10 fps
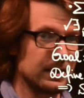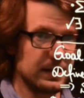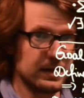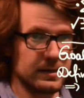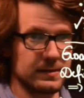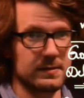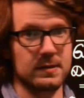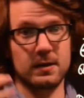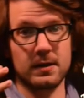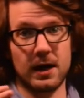is
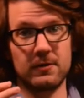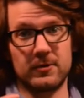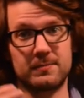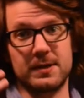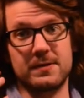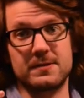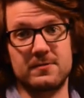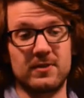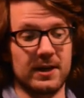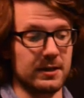covered by these
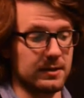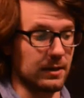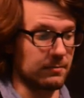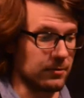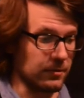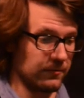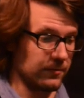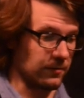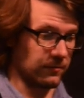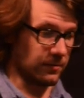finite number of
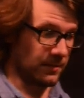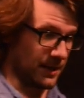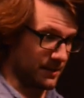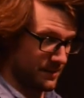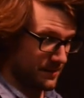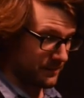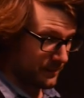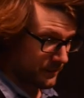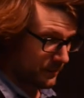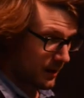of domains.
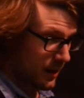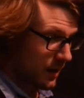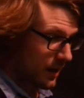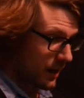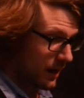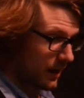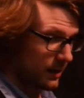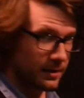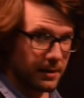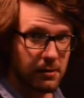
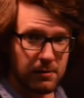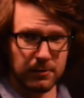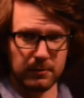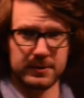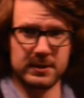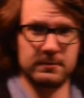And another property